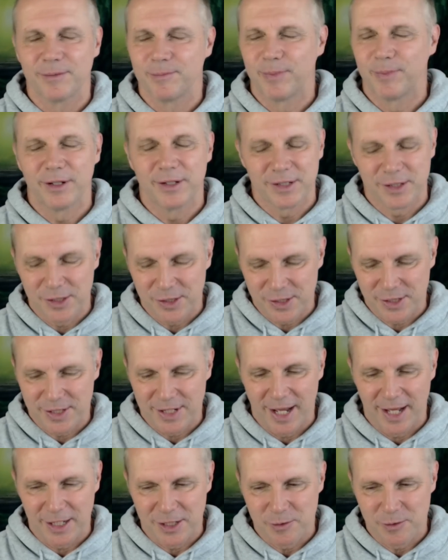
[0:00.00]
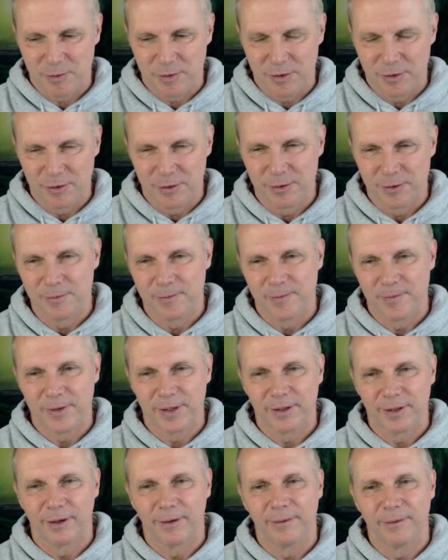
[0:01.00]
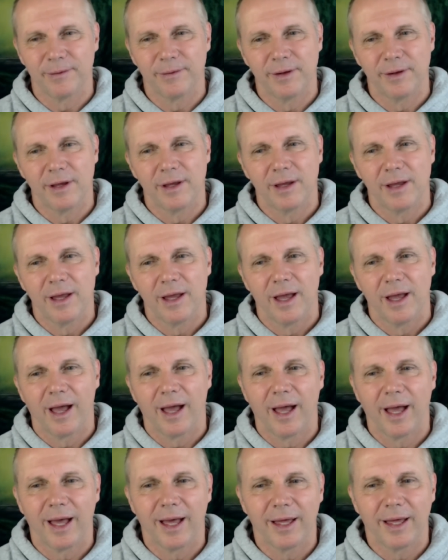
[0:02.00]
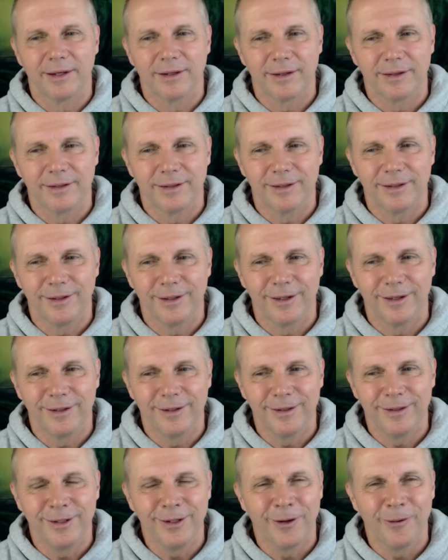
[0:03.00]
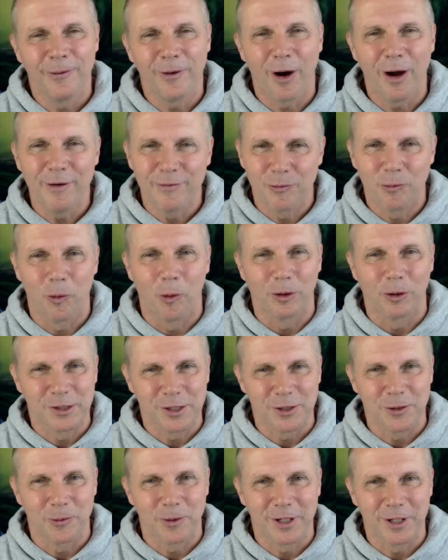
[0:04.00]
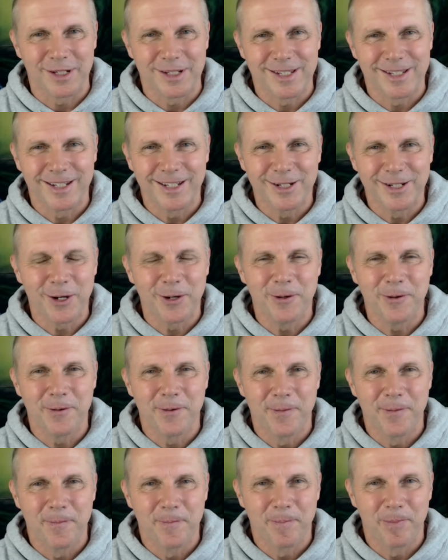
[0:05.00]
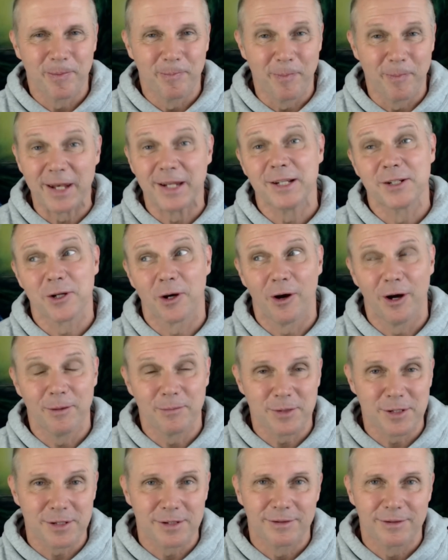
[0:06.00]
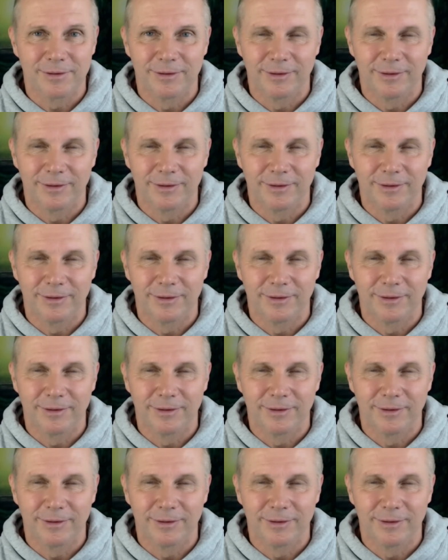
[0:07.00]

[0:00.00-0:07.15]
but it just starts with you, and I've walked into a casino many times,